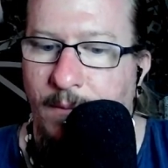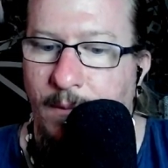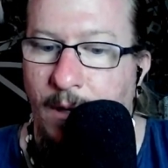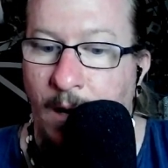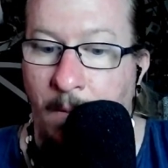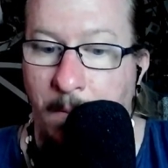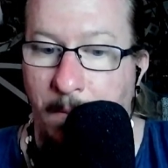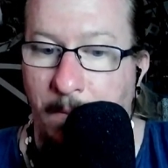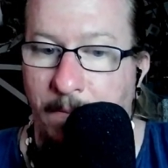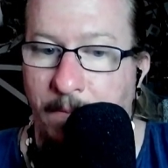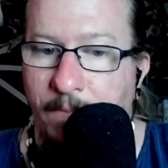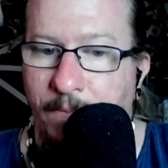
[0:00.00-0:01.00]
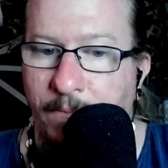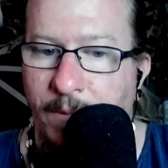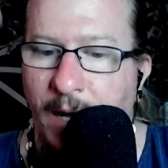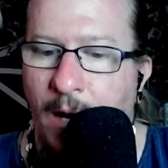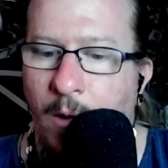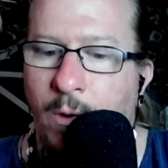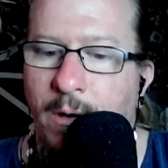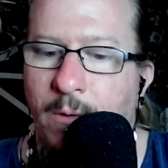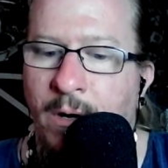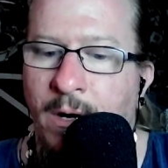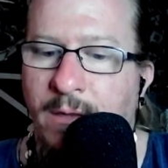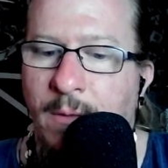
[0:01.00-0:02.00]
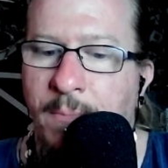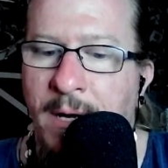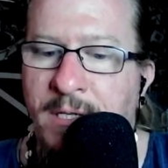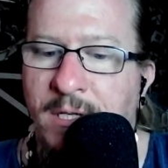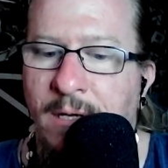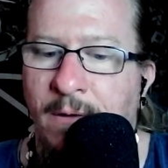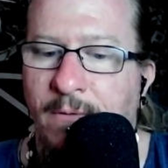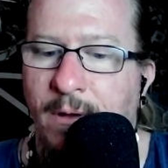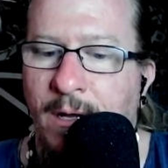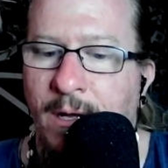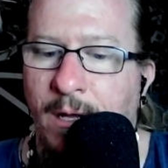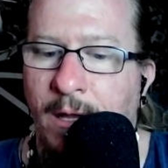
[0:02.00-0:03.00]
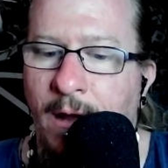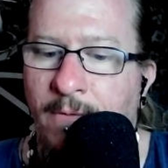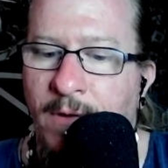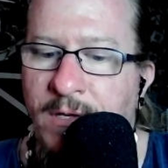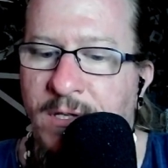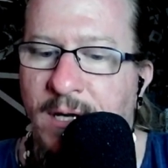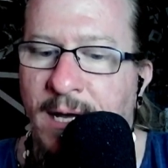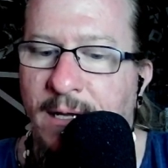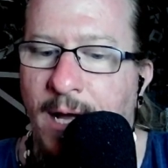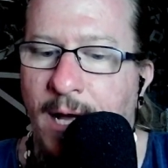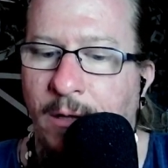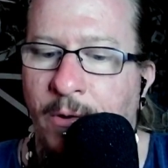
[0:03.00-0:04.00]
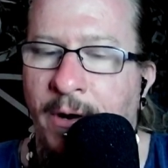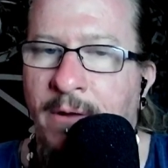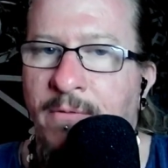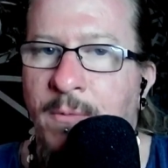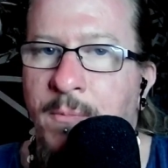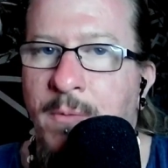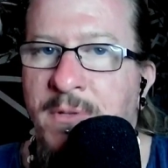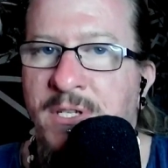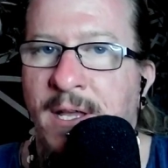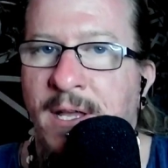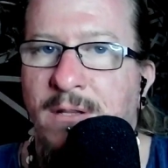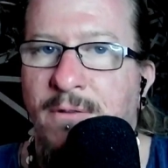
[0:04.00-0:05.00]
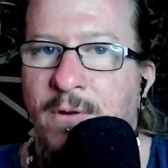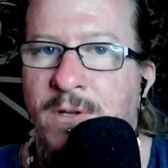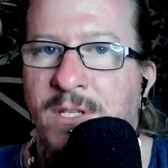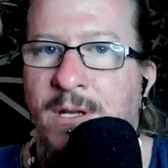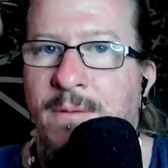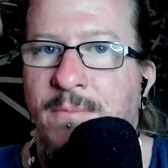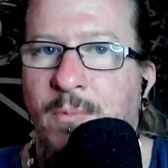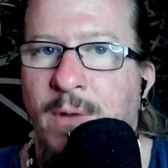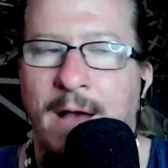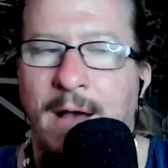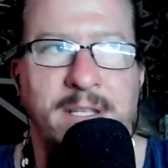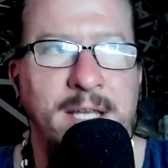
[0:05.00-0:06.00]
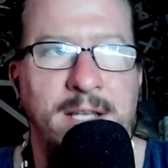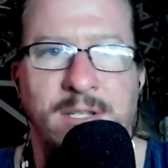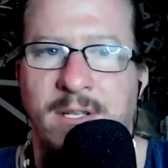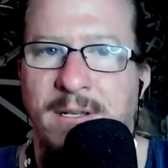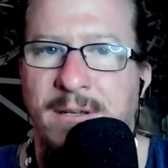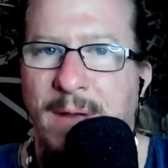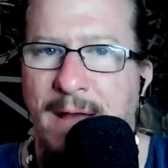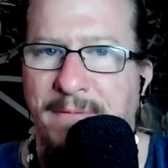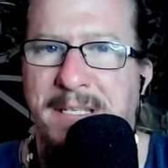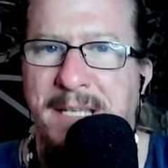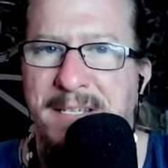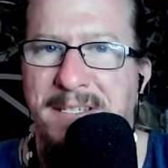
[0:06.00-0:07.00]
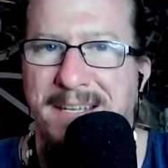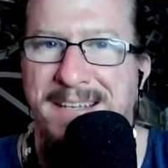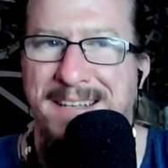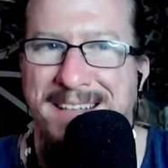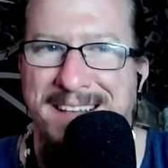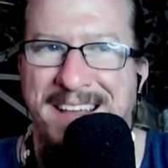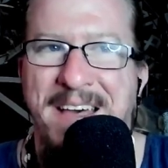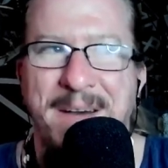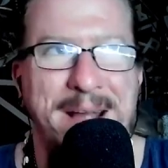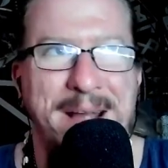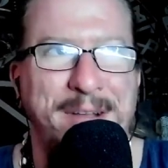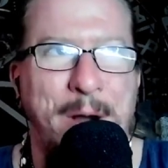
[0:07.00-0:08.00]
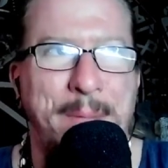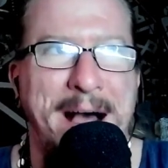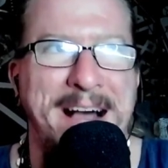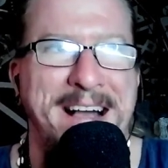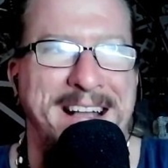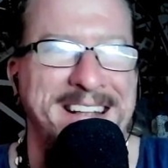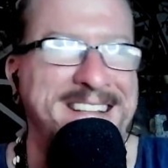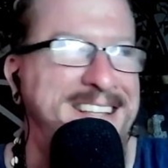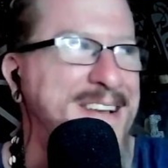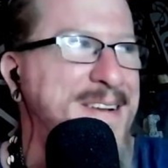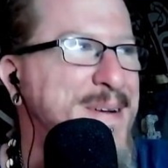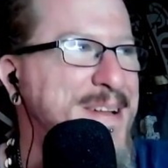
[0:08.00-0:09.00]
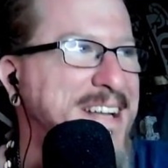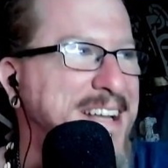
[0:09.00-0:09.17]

Yep. yeah, we're we're not the best, uh, uh, a lot of us, at at learning from our mistakes the first time. We have yeah. to test it. We have to test. You we have to go, go to, back you, and do you don't it go